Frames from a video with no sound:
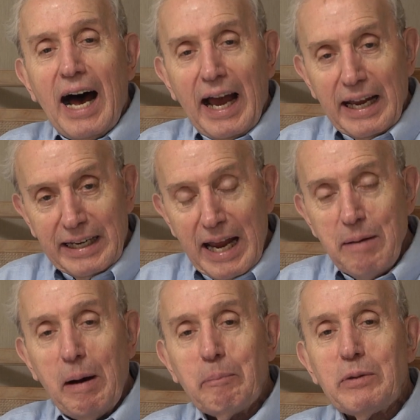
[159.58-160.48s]
I
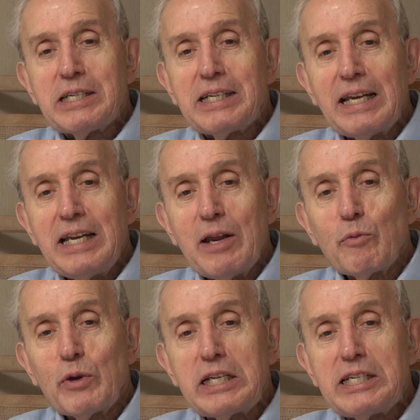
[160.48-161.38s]
came up to St.
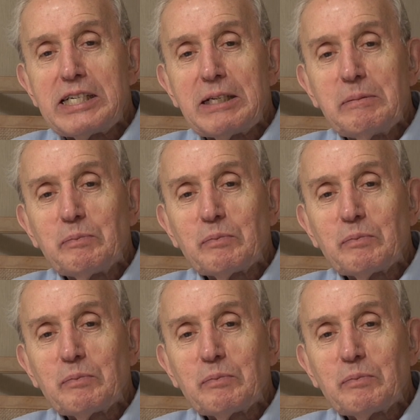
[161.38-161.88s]
Henry's,